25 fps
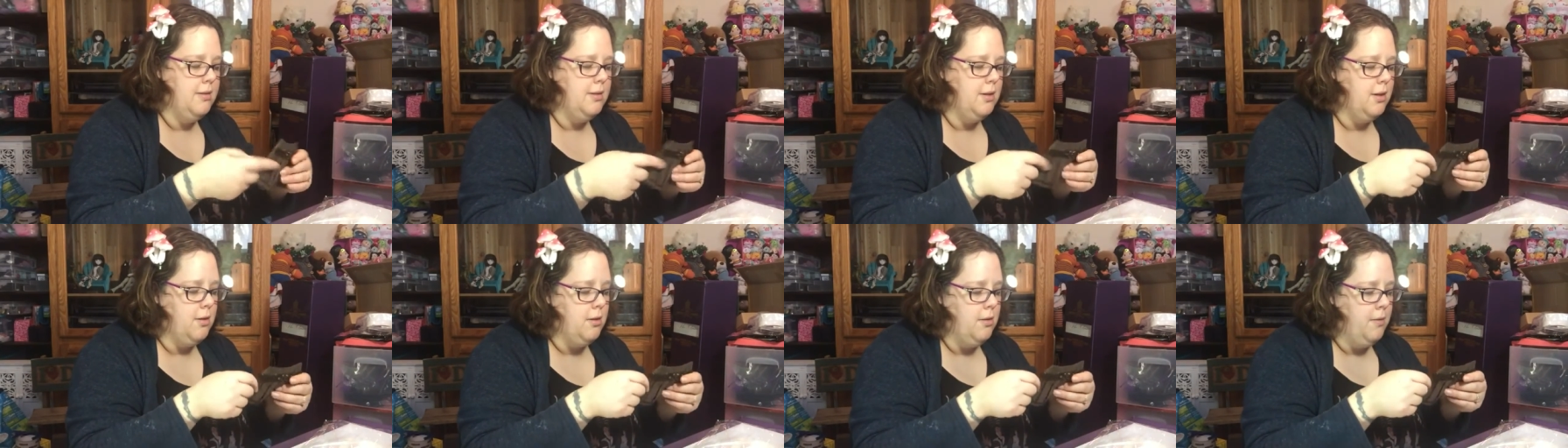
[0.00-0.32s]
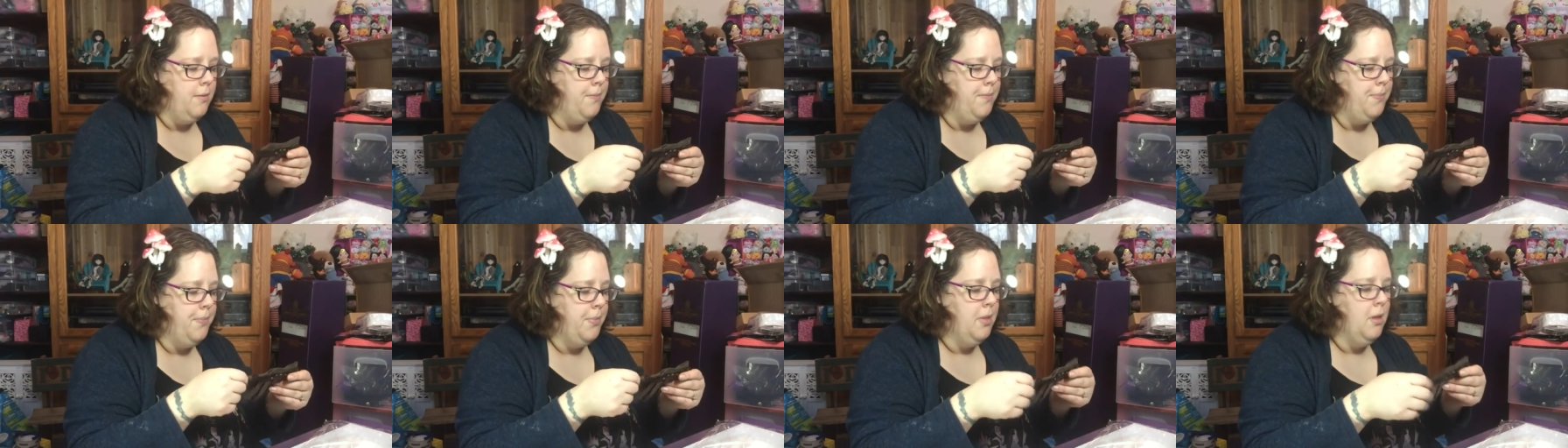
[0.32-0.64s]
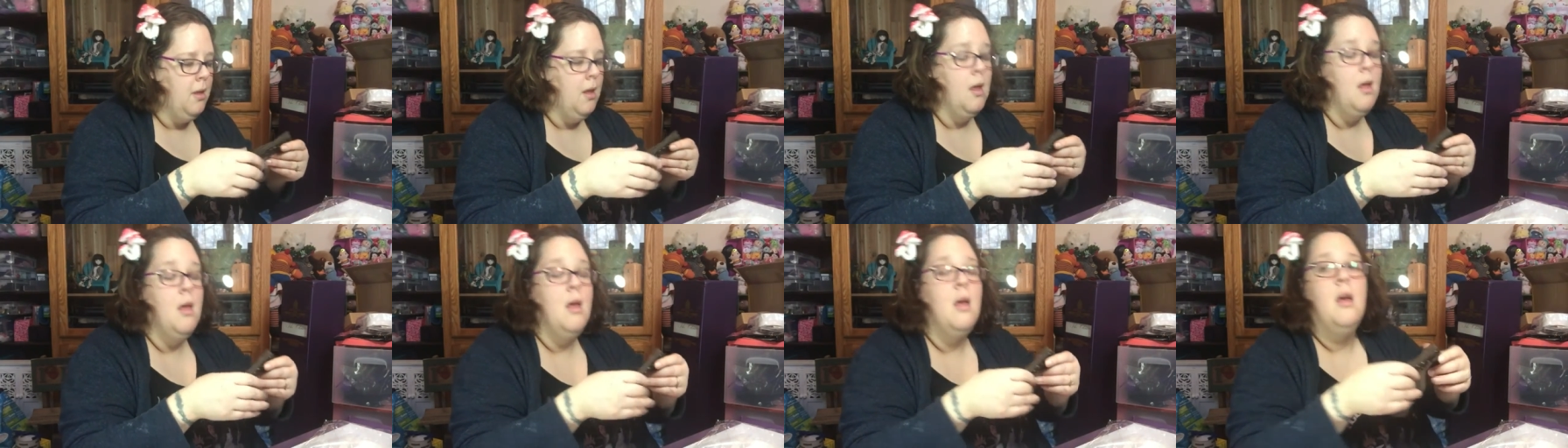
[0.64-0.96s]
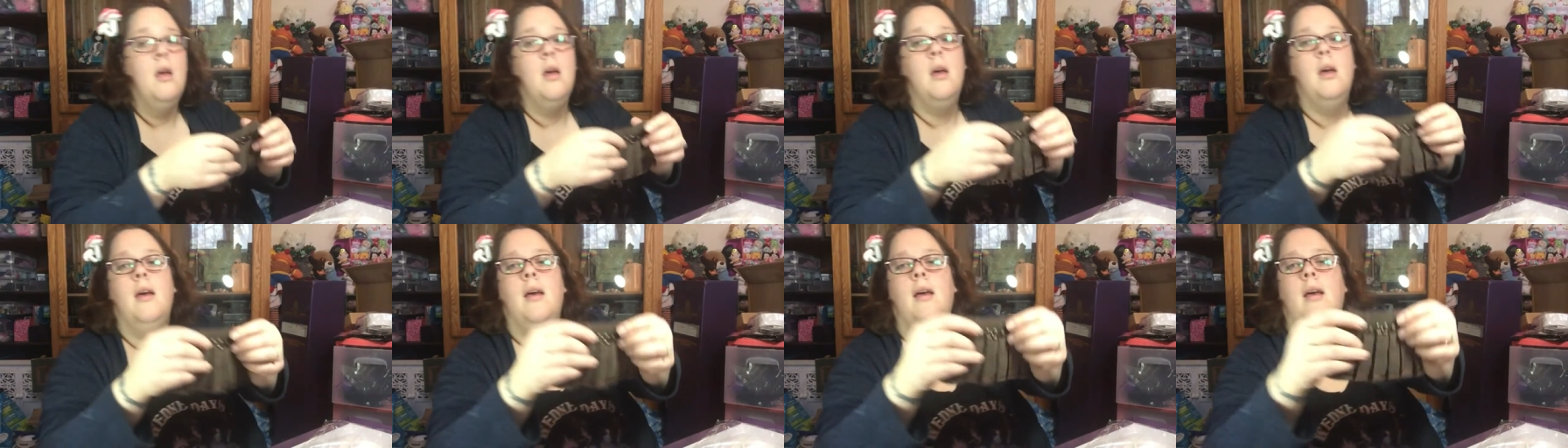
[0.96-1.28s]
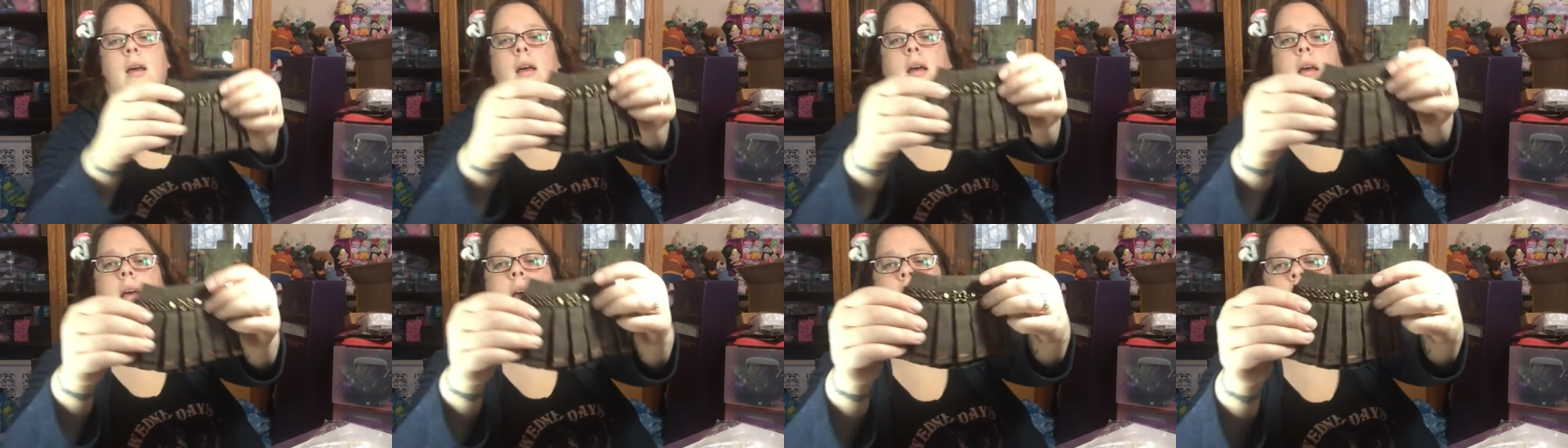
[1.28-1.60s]
It's a girl.
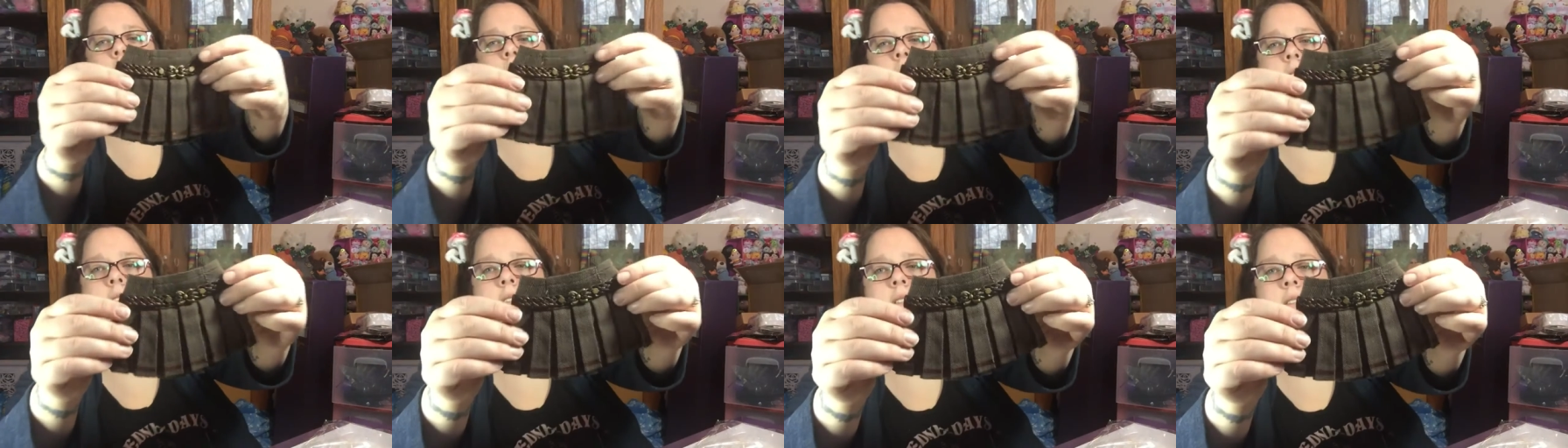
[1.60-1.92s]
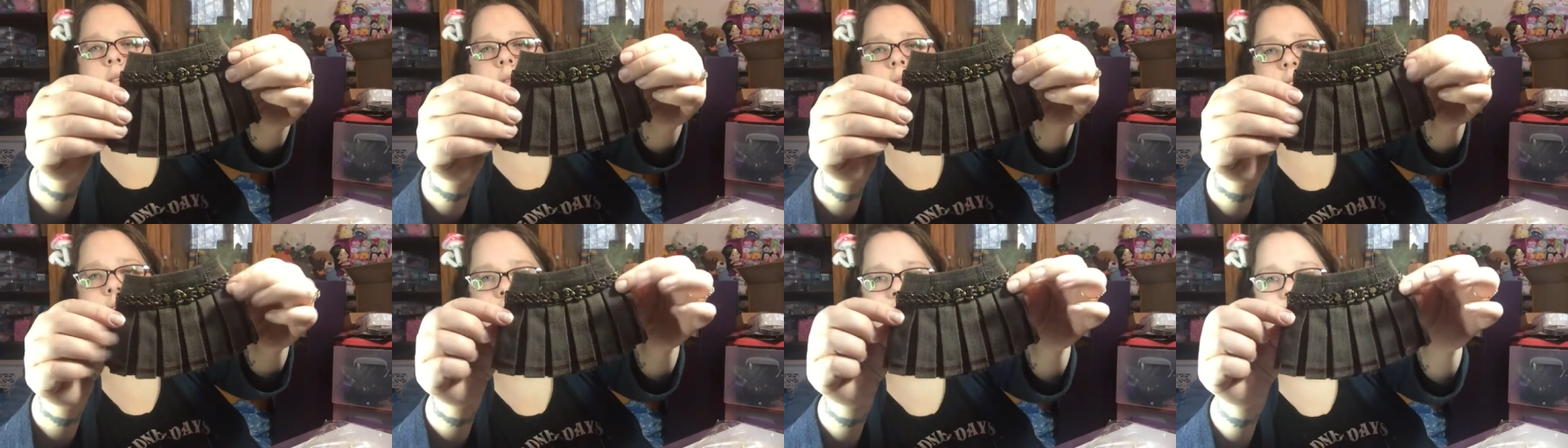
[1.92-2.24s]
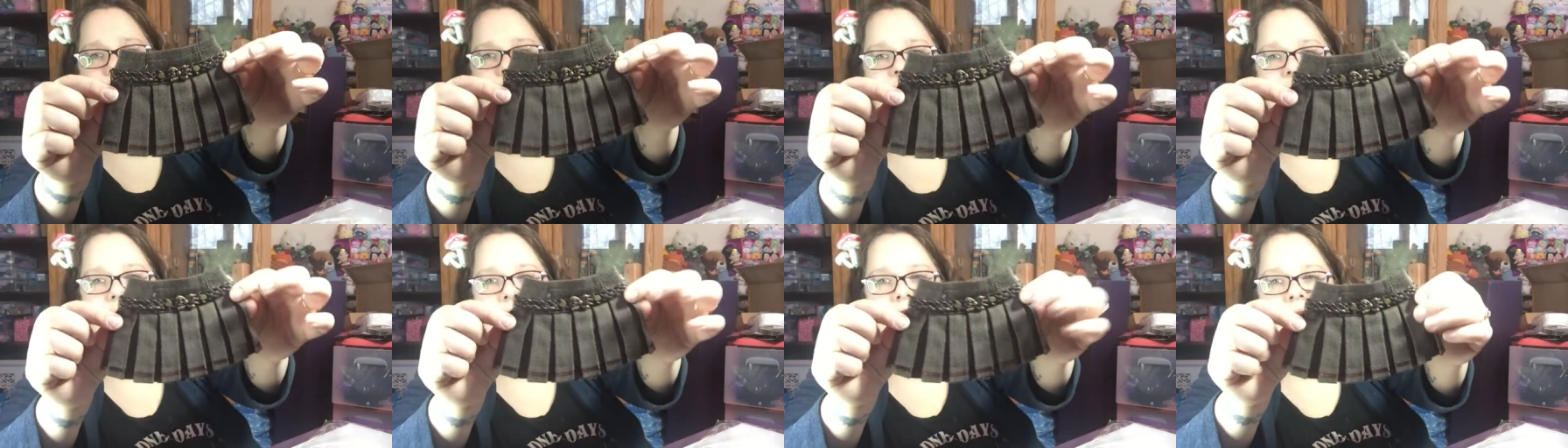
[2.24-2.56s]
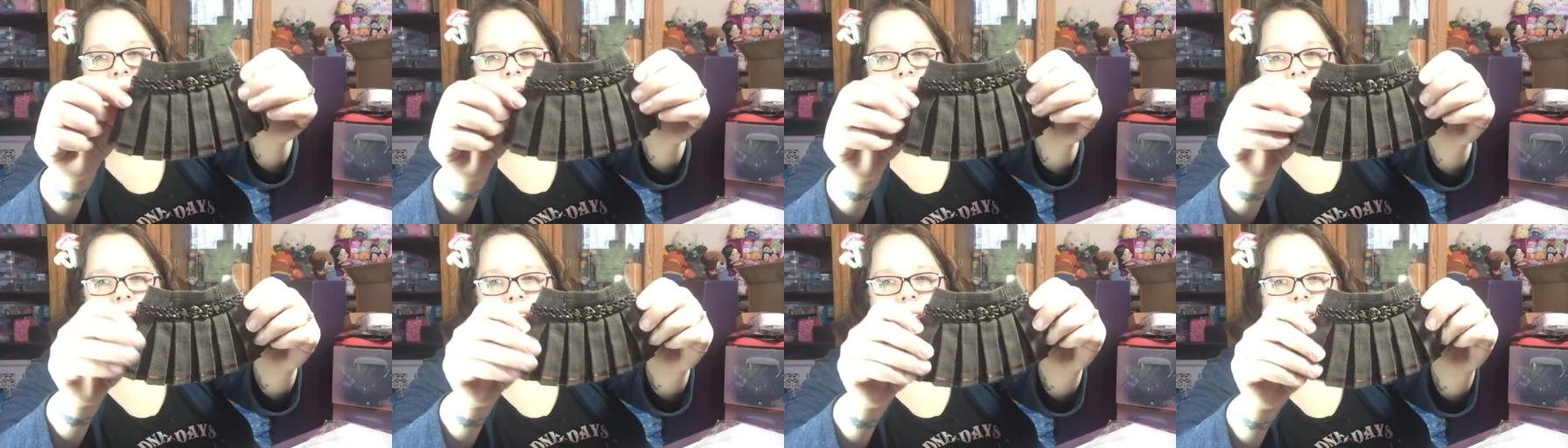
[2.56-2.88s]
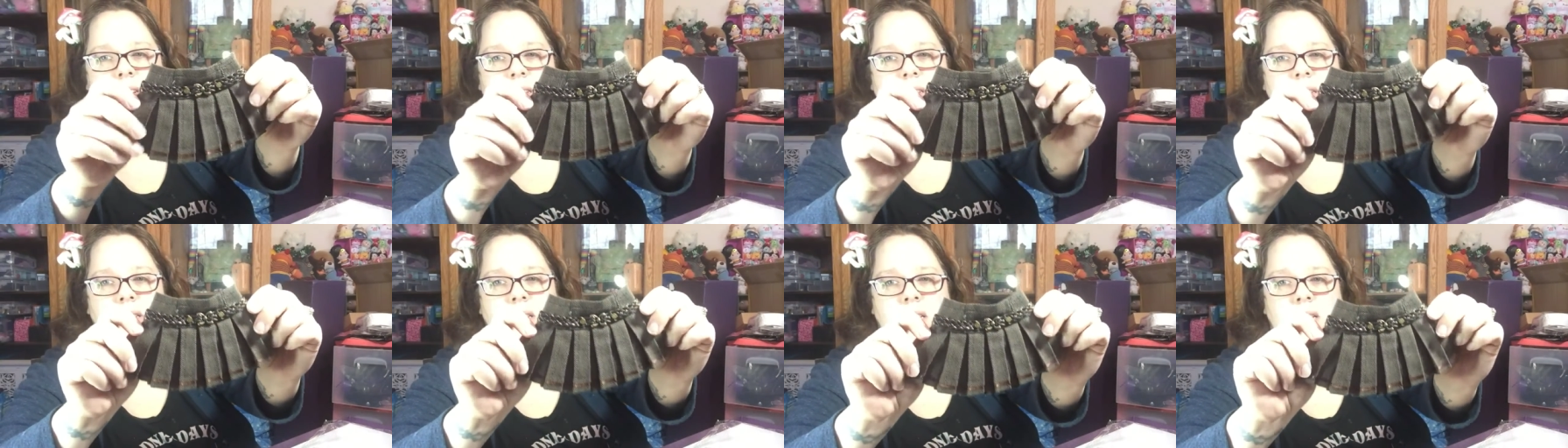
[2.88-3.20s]
So there's the
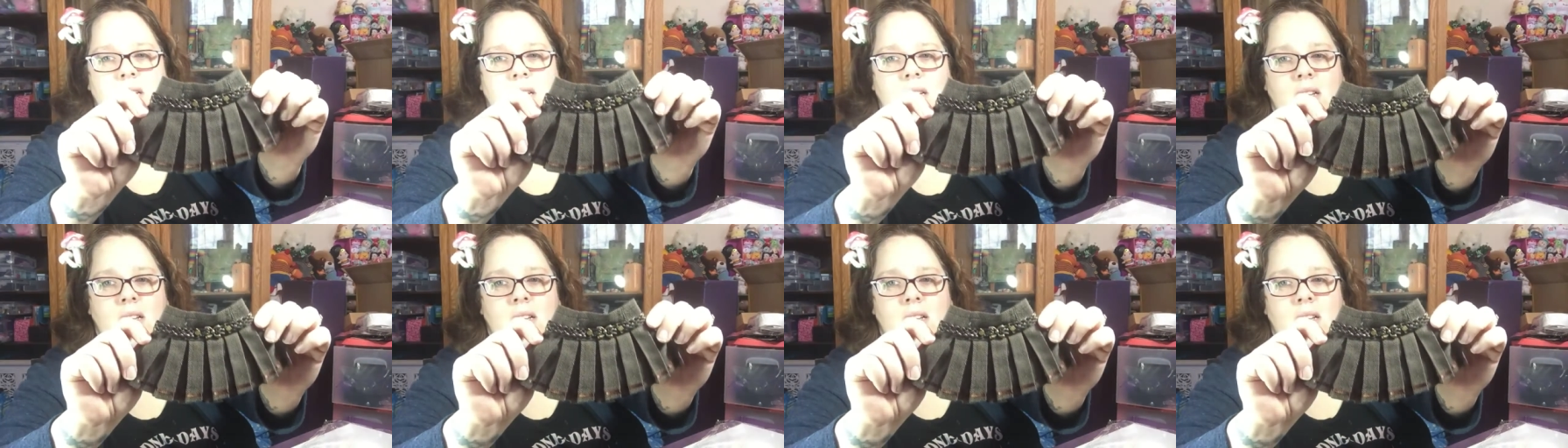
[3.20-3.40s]
skirt.